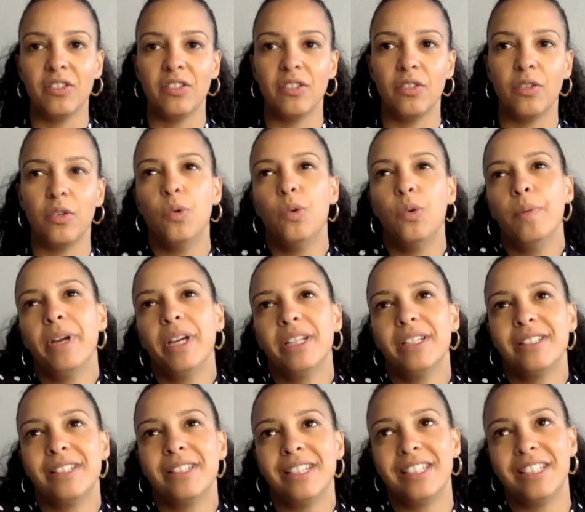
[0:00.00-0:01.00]
Who am I
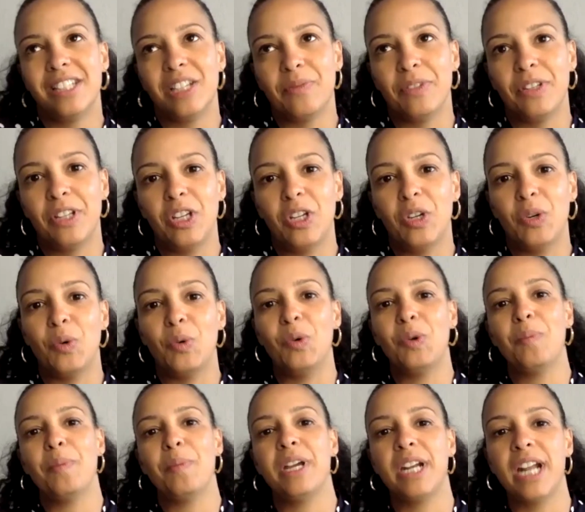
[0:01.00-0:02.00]
to say something, or who
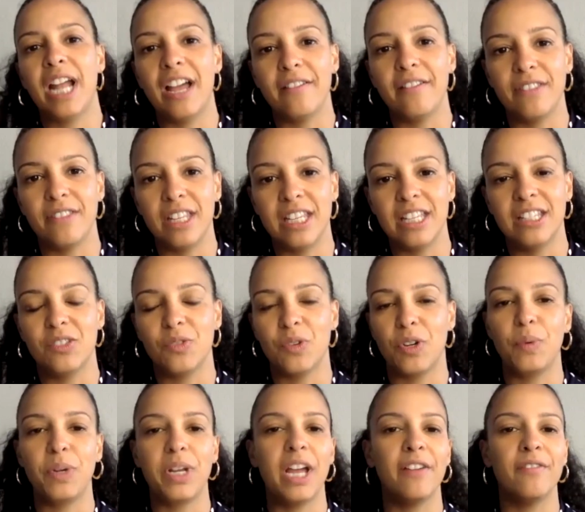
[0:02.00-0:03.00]
am I to have this,
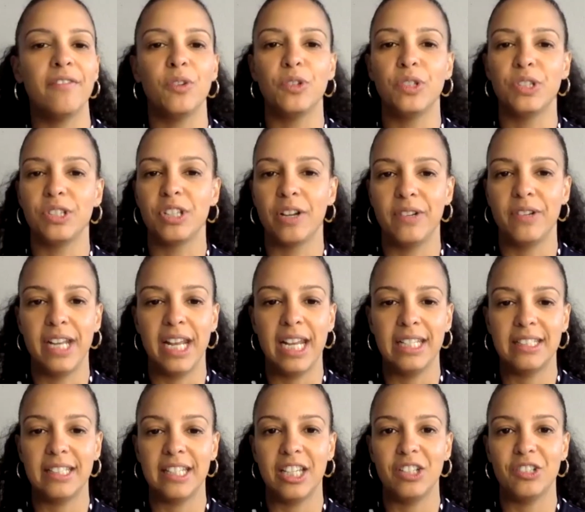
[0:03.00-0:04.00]
right? We have all these
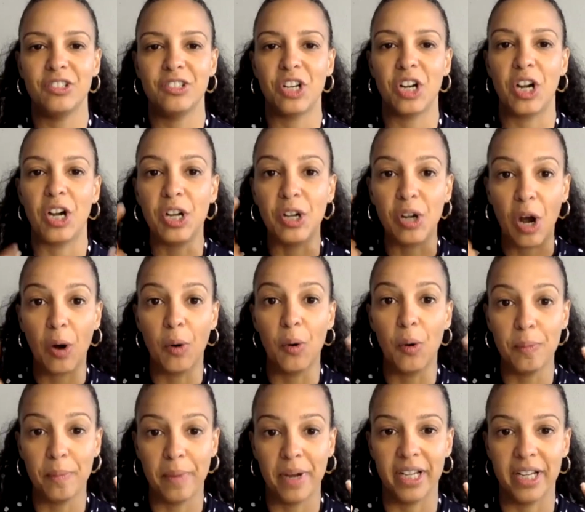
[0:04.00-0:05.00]
naysayers in our
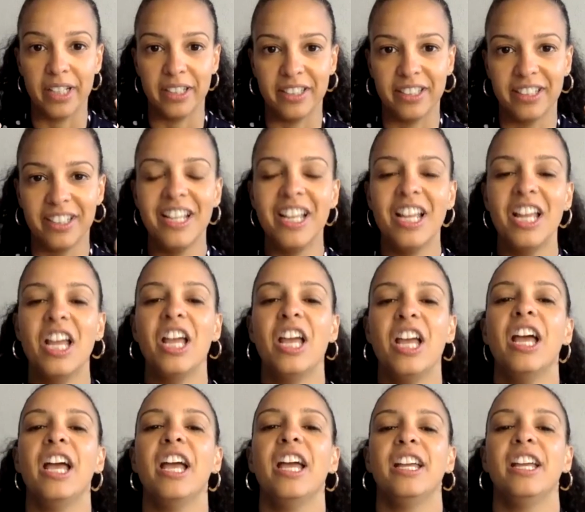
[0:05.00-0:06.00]
own mind.
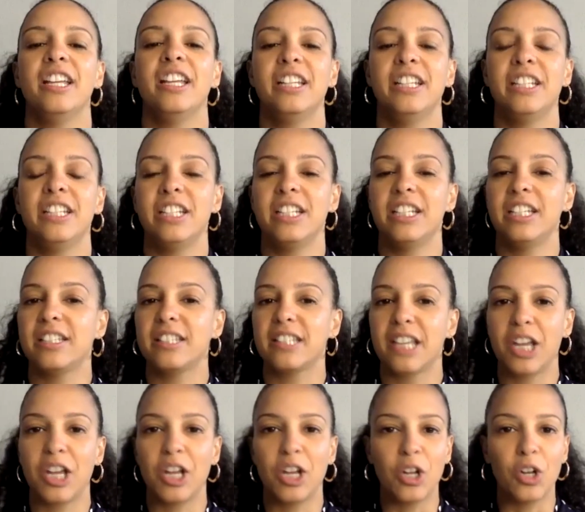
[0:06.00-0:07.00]
And it's
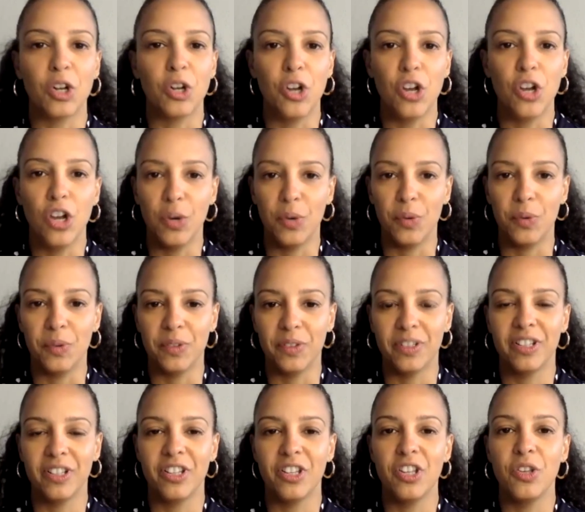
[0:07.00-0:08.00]
like, no,
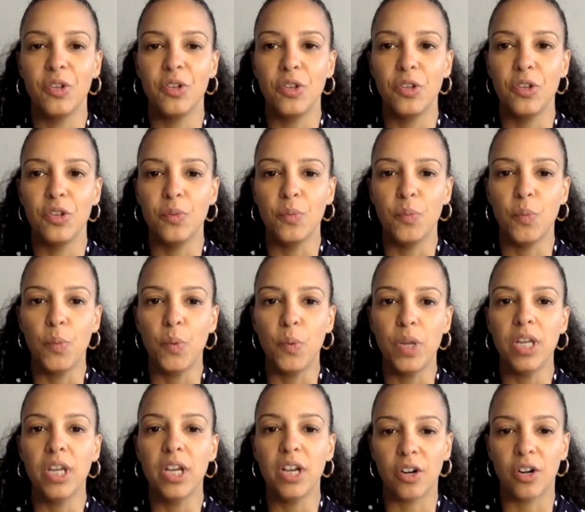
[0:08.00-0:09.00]

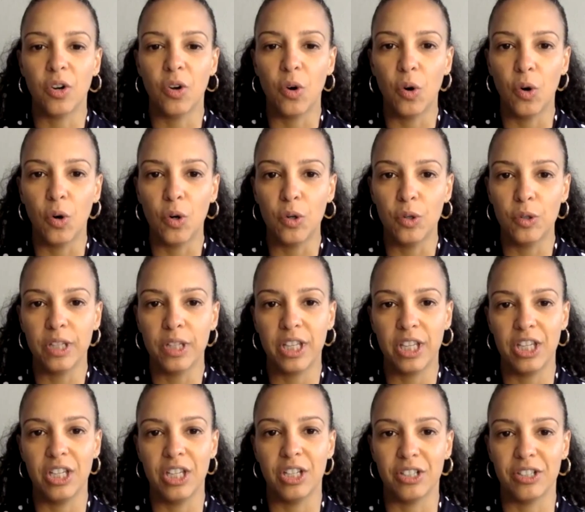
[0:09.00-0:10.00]
we are all
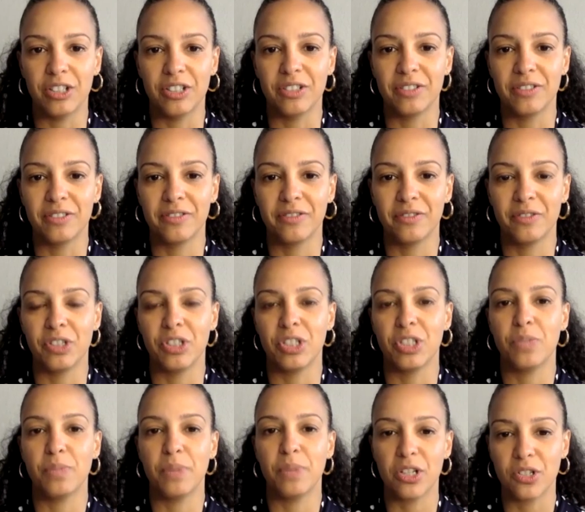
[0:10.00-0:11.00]
here. We're
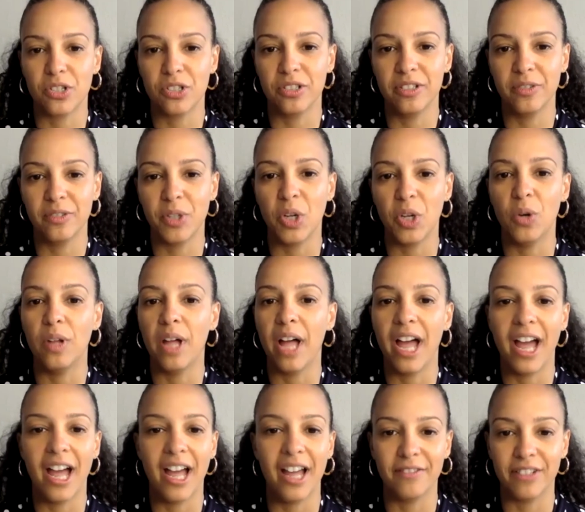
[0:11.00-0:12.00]
special. We all
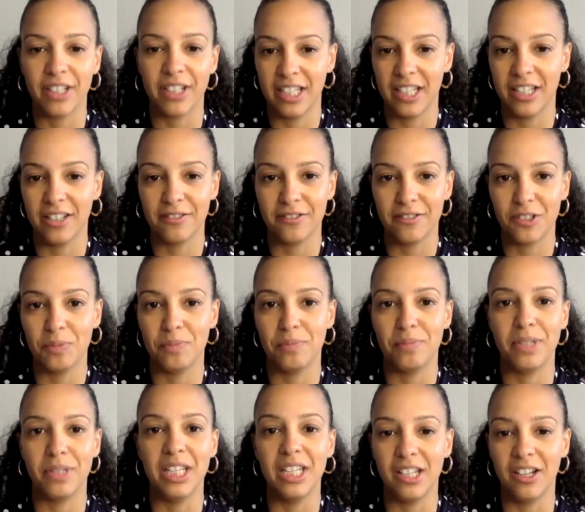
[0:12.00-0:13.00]
have a gift to
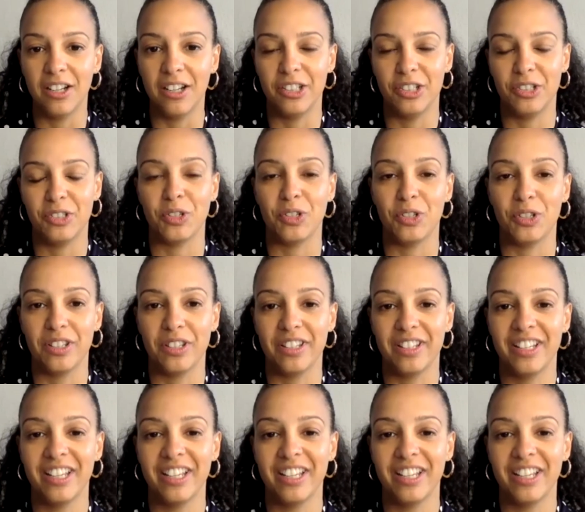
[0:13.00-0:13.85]
be on this earth.